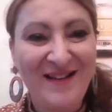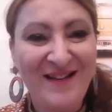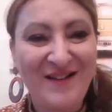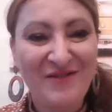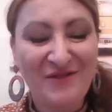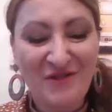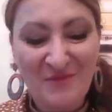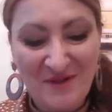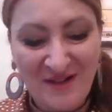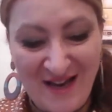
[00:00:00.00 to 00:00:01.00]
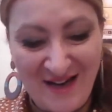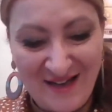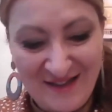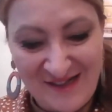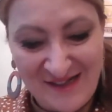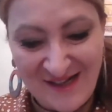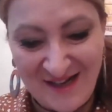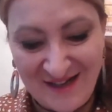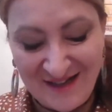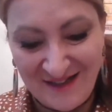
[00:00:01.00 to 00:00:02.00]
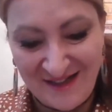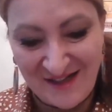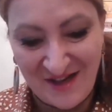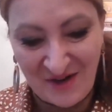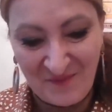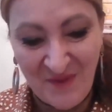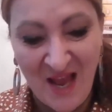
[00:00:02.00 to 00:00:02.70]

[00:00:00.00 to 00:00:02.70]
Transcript: October gala this year.